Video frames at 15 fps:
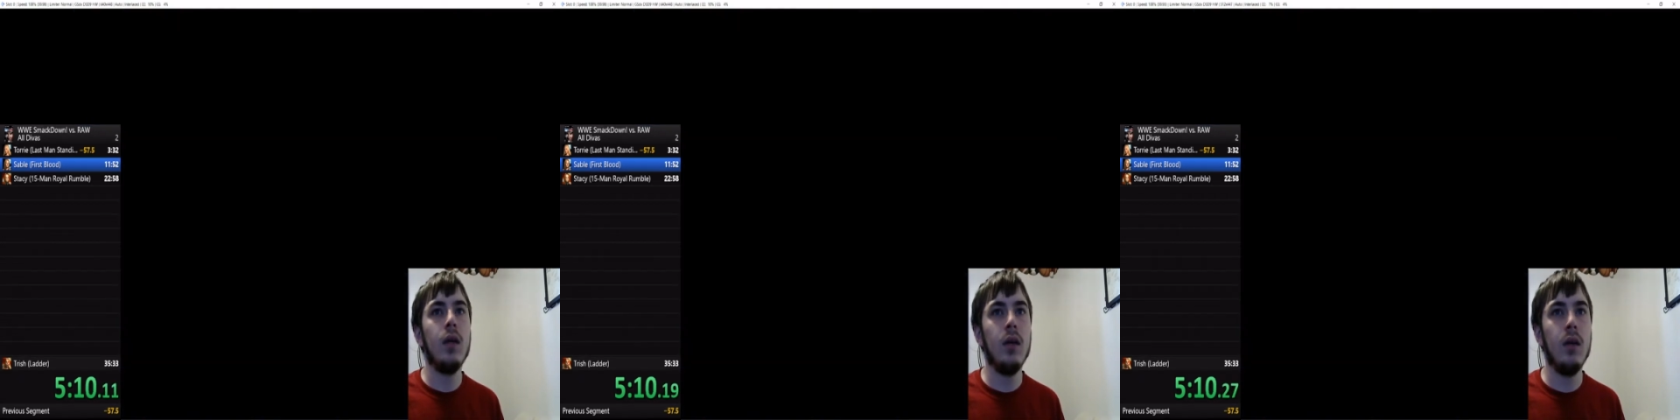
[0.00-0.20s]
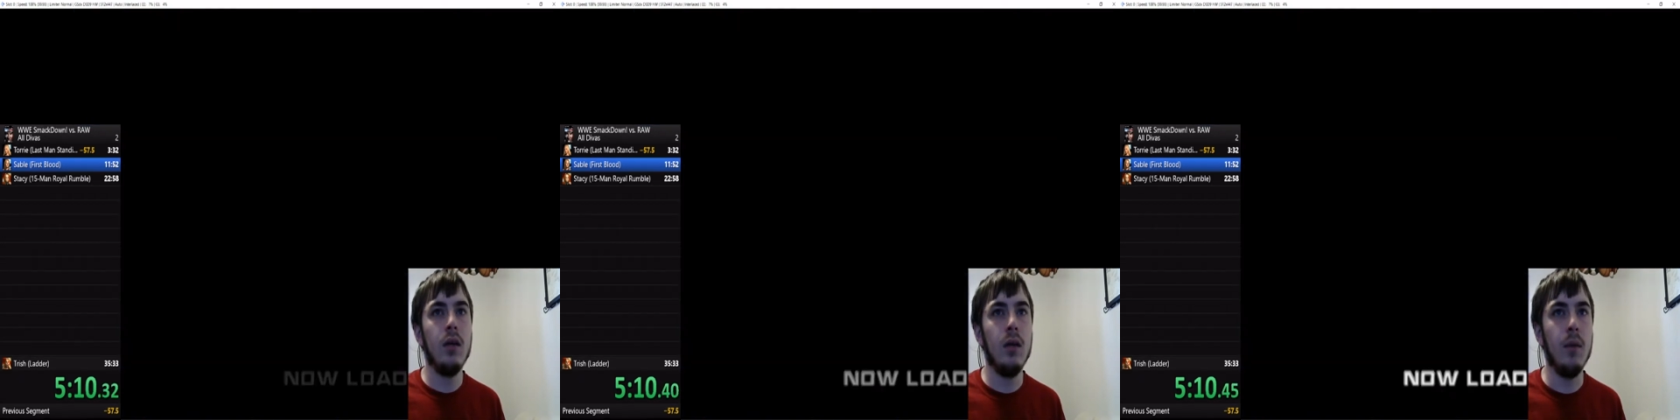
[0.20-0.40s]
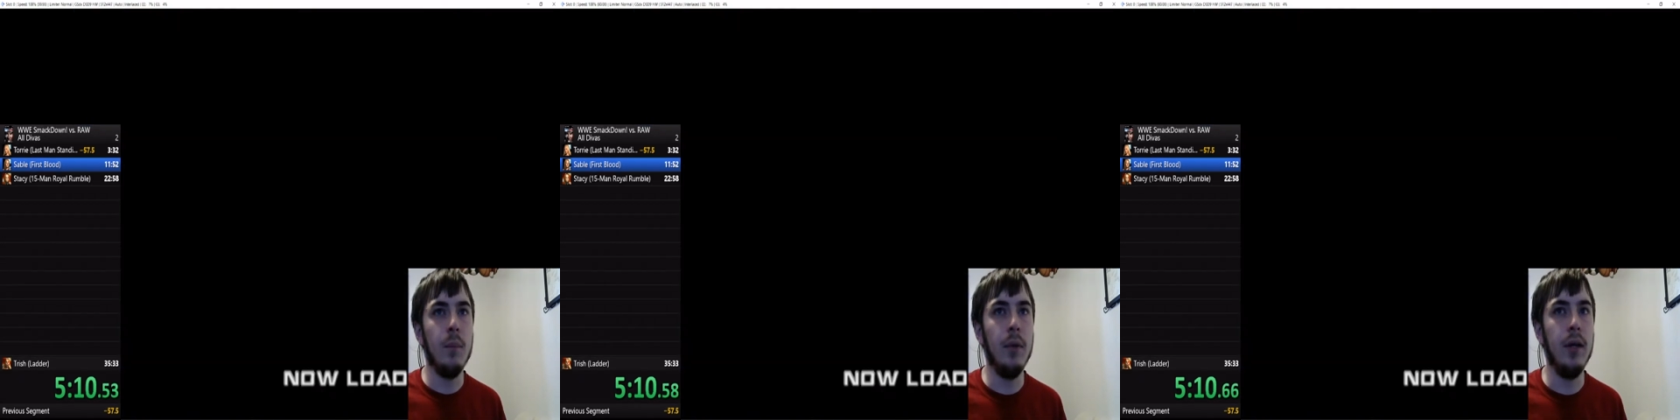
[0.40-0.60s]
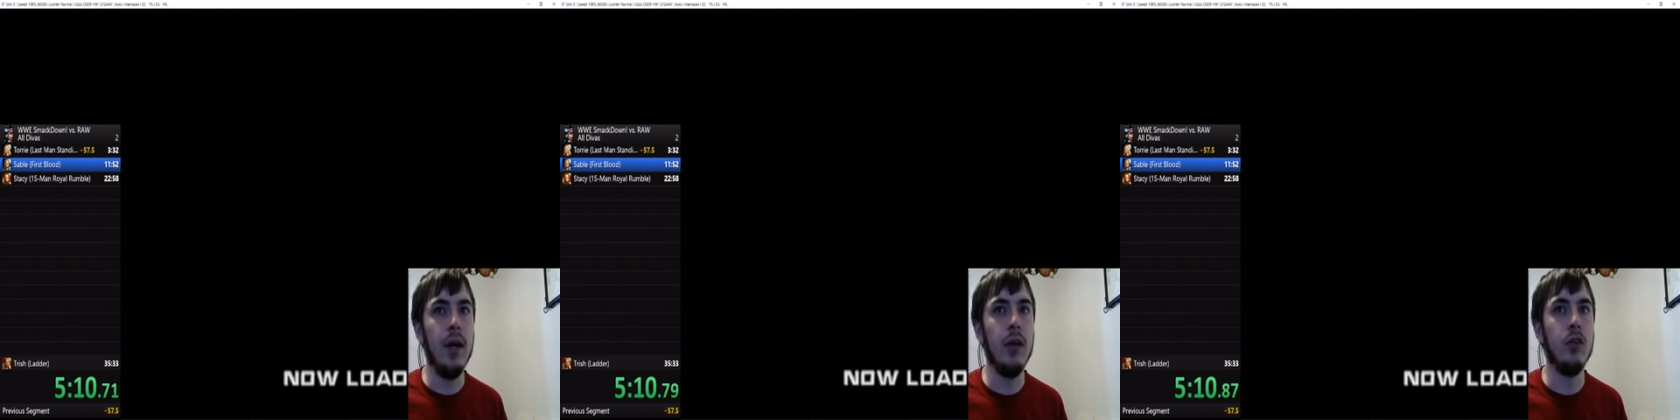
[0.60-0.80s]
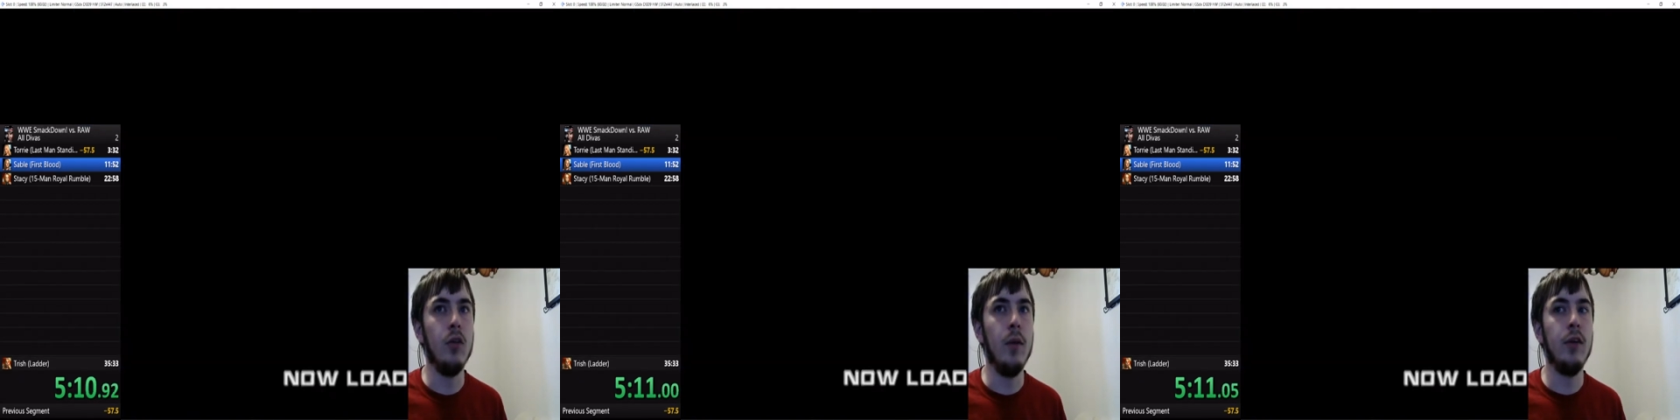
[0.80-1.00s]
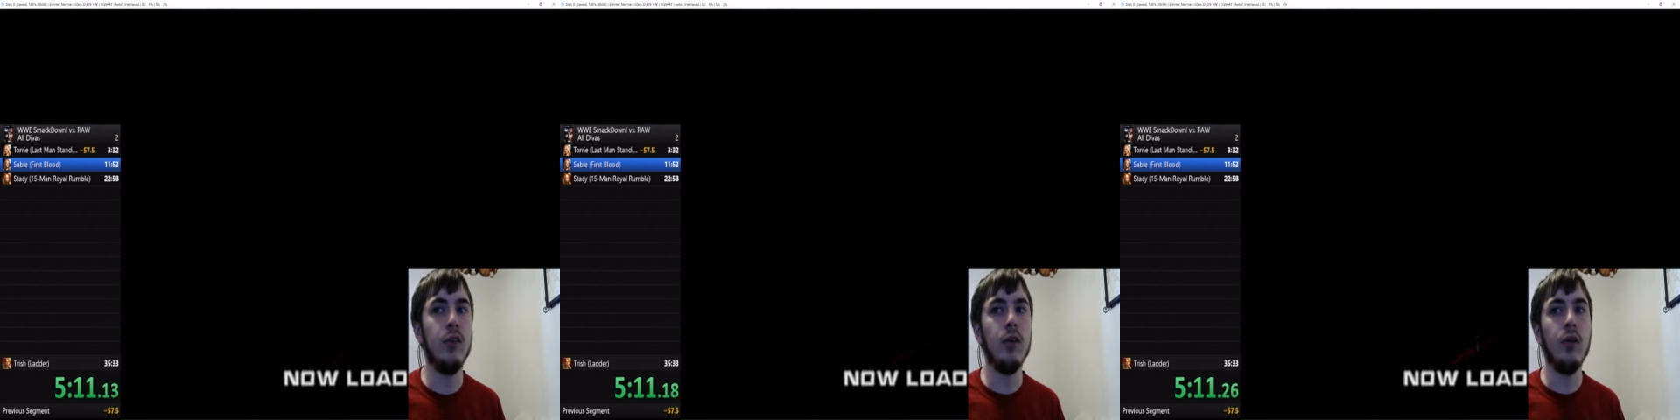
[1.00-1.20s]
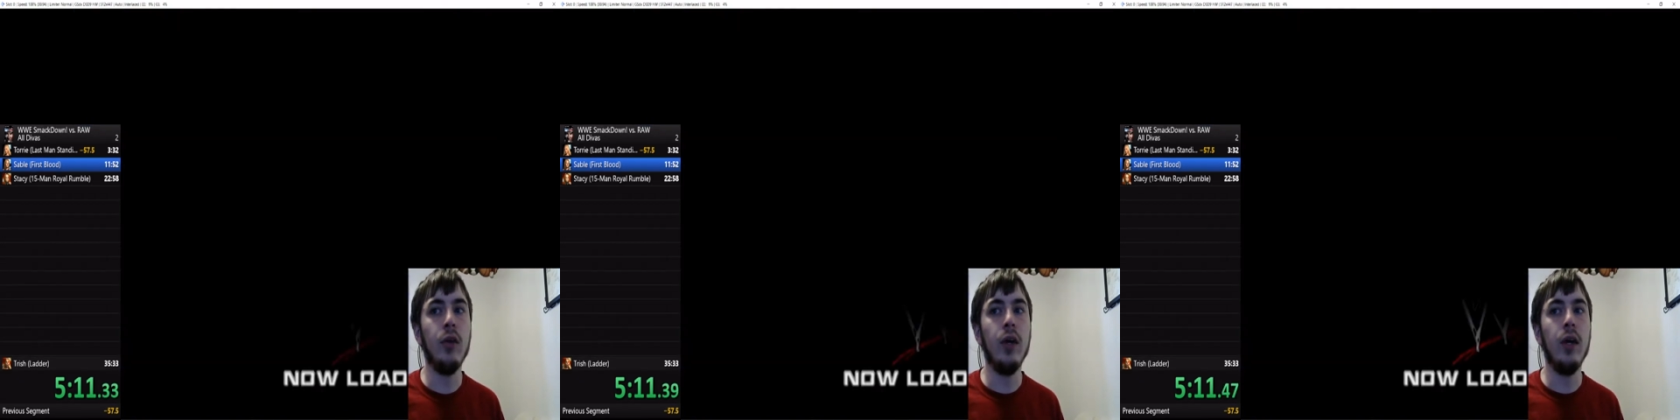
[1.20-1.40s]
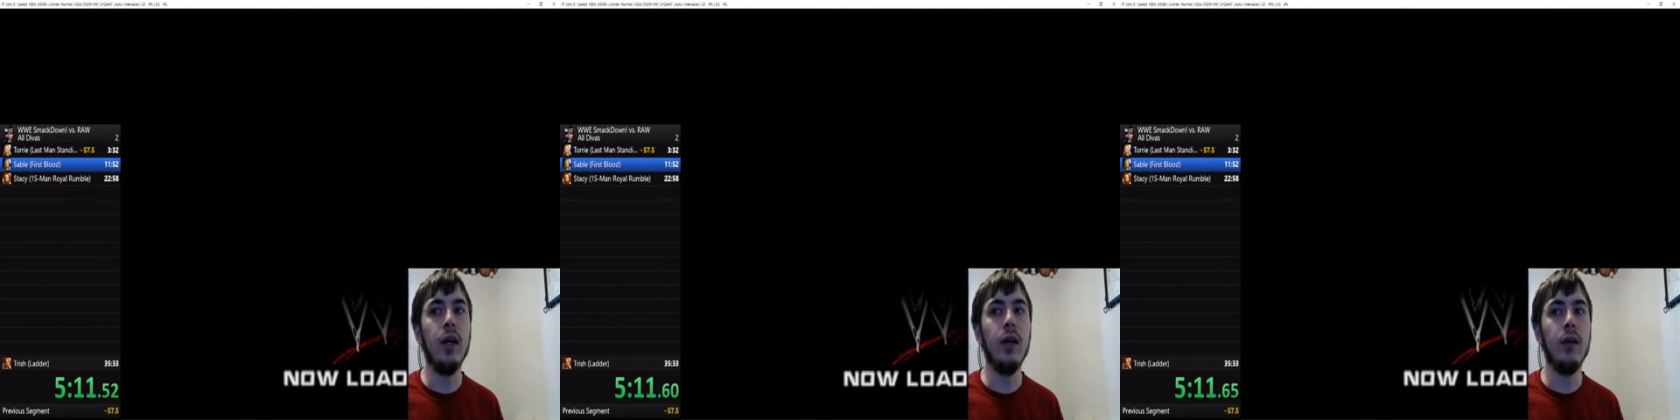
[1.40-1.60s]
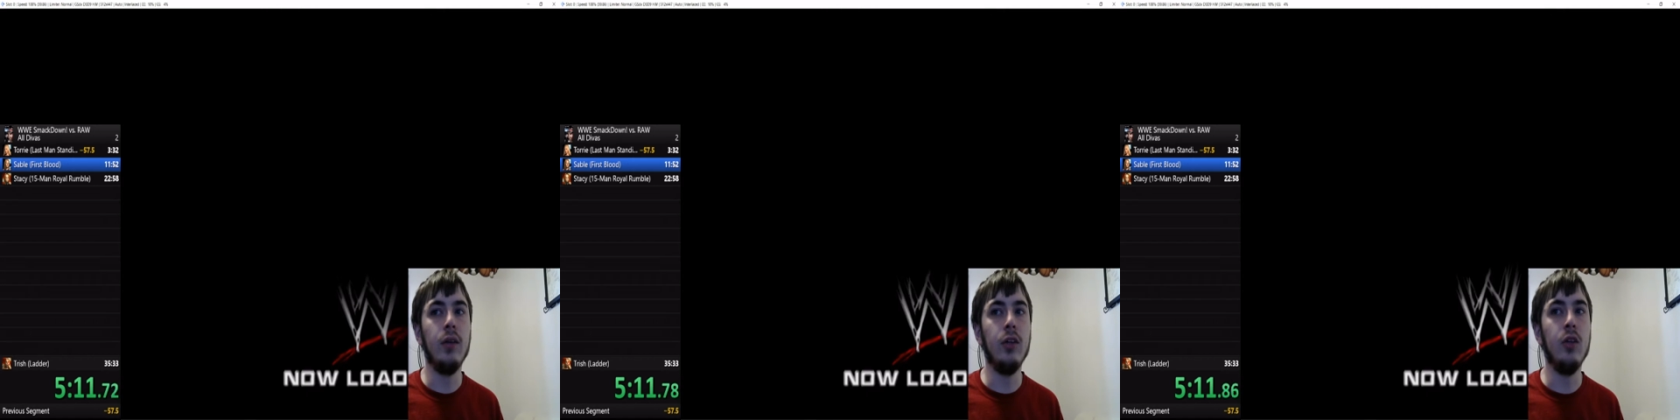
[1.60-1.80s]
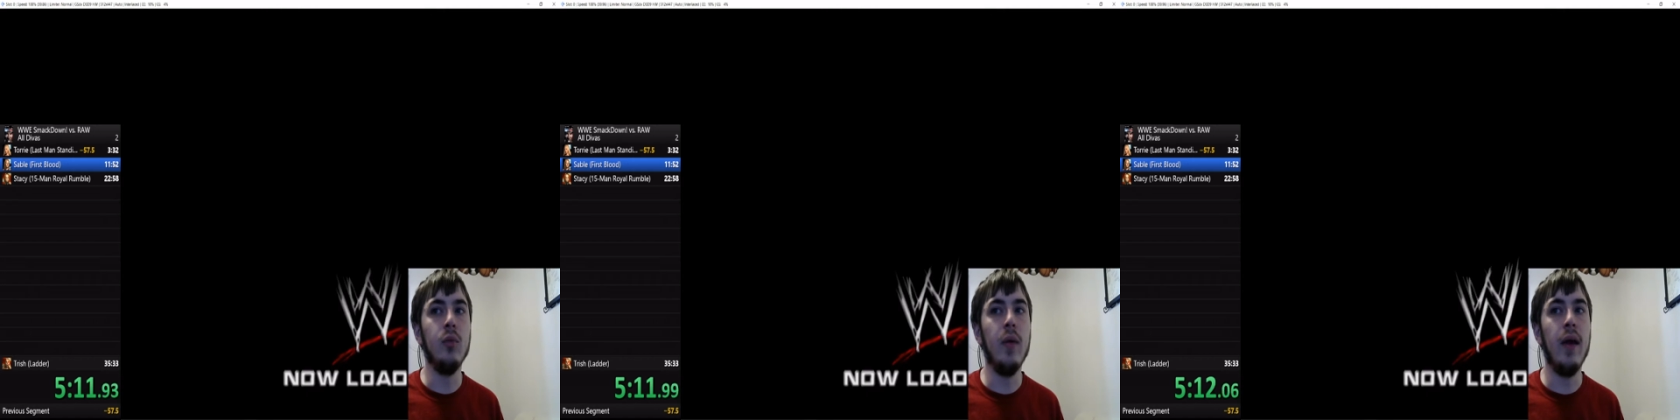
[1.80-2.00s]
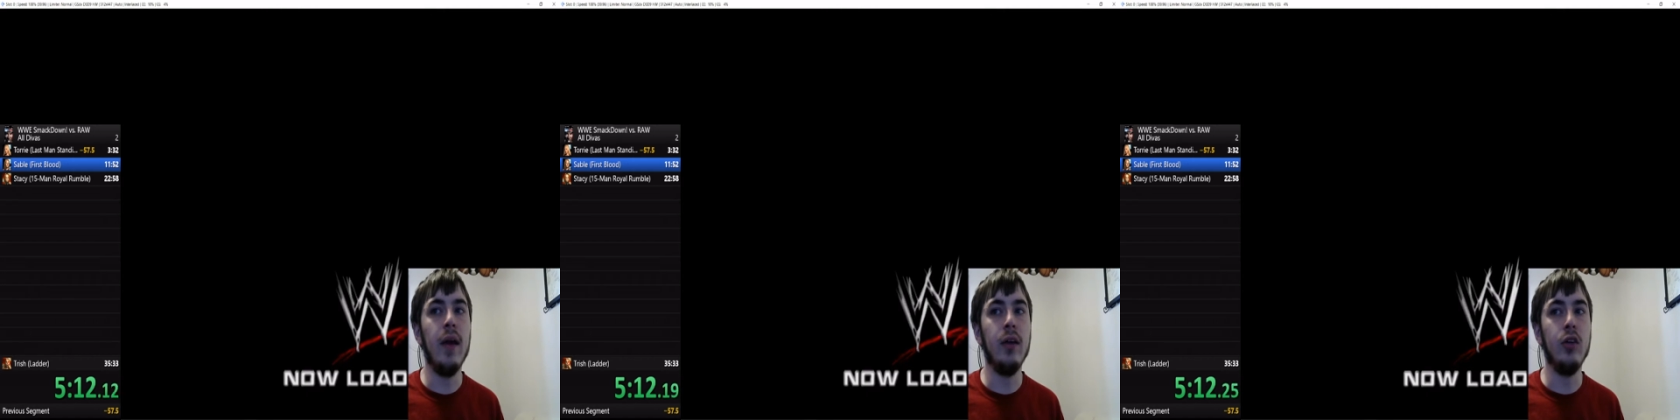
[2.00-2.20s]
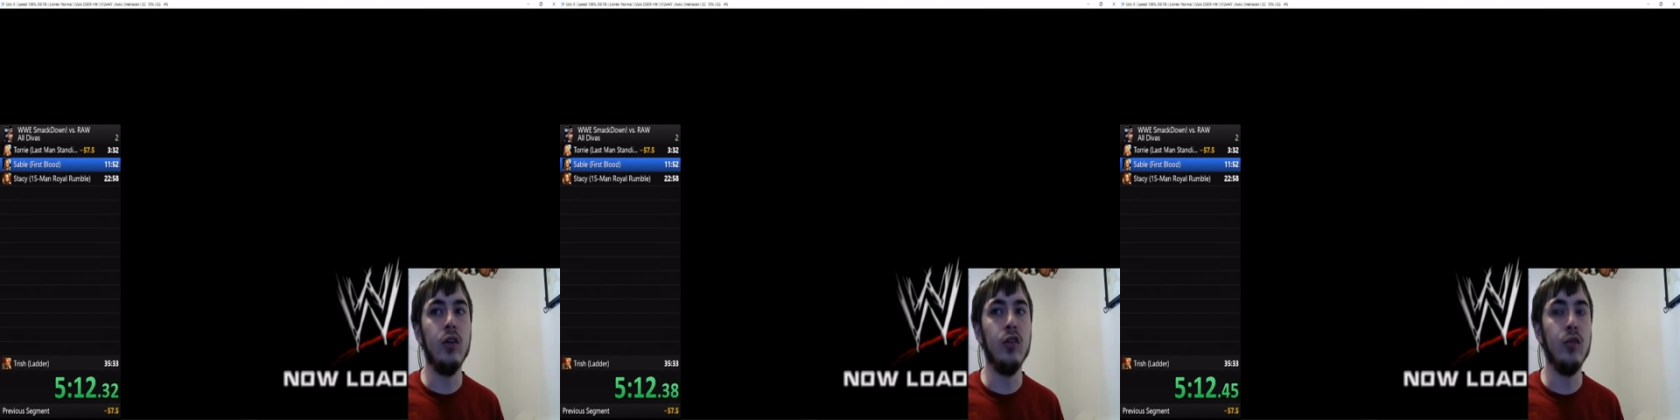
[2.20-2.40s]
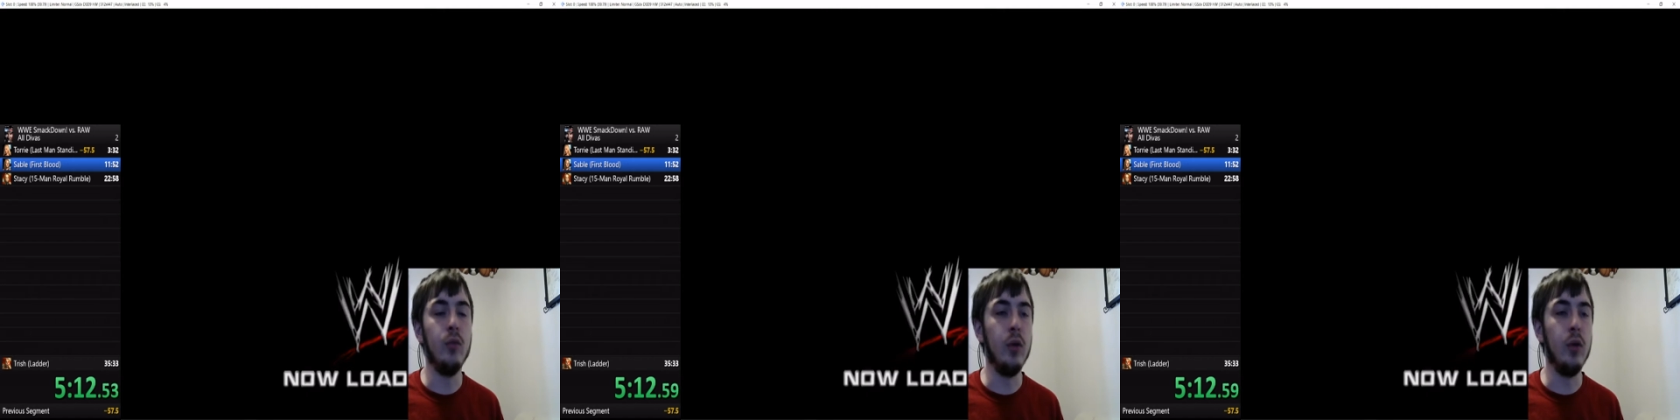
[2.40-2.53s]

But yeah, so basically we